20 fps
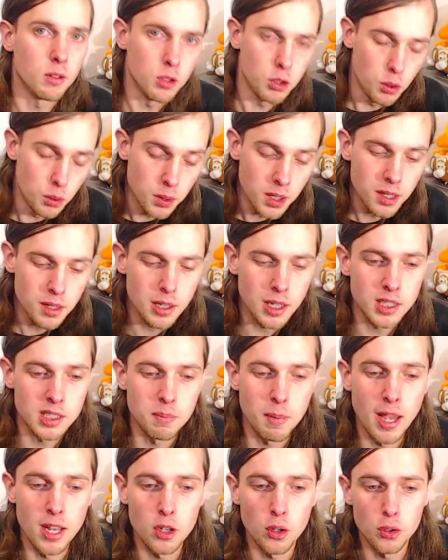you didn't
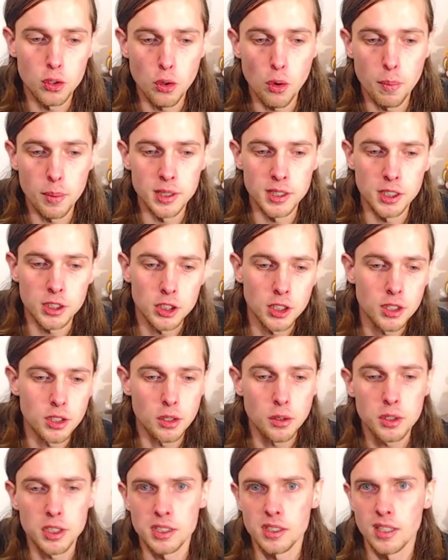expand on your position,
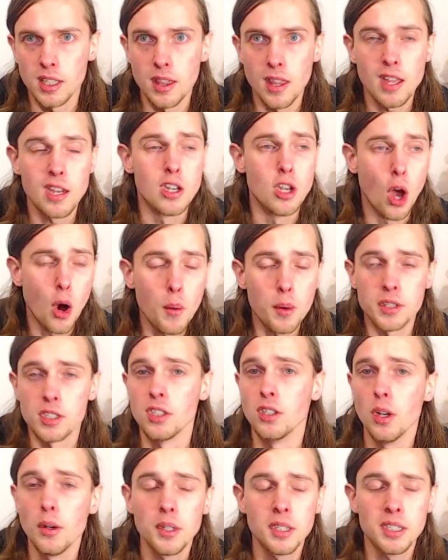you just said that no, it's not a